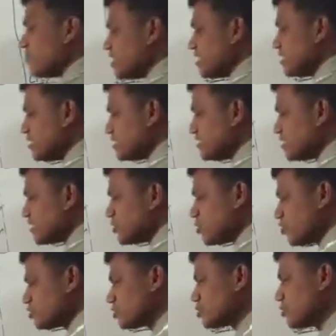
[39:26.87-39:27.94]
V is
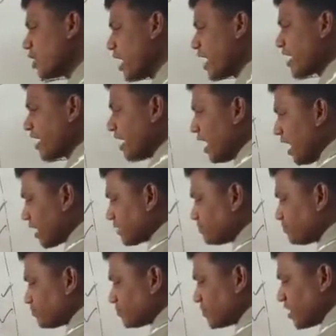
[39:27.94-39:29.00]
equals to
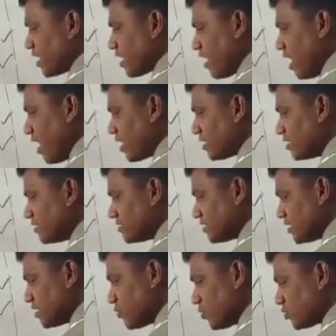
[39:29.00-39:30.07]
IR, then R
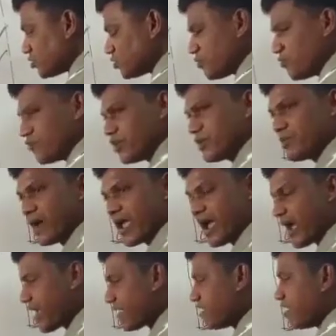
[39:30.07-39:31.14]
is equals to V by
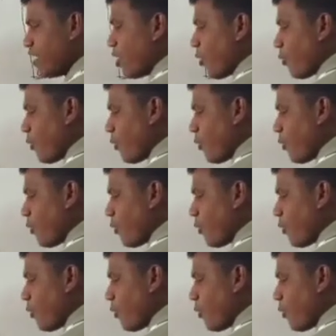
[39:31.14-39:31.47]
I.